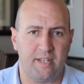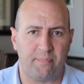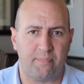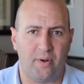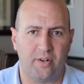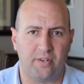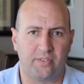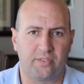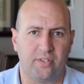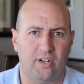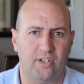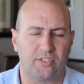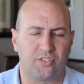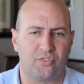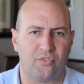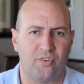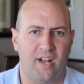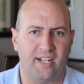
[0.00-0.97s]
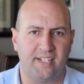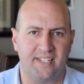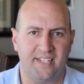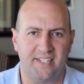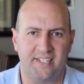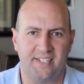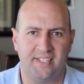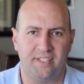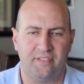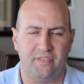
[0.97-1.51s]
Seat podcast right
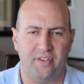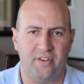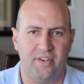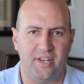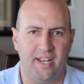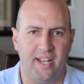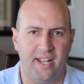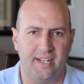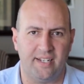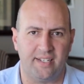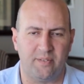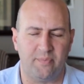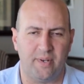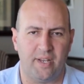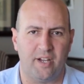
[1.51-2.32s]
until the very end.